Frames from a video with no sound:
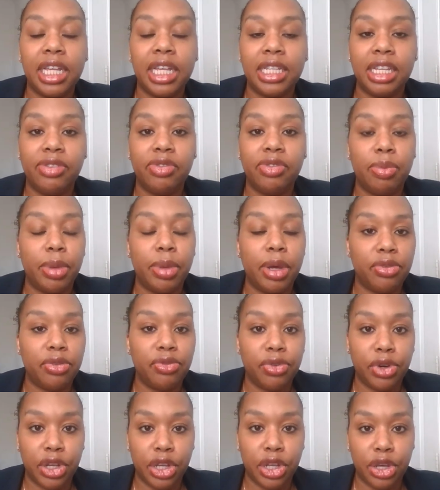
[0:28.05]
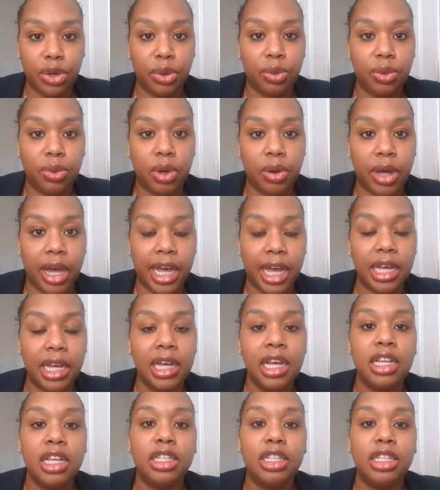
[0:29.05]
that's even better for you. Okay.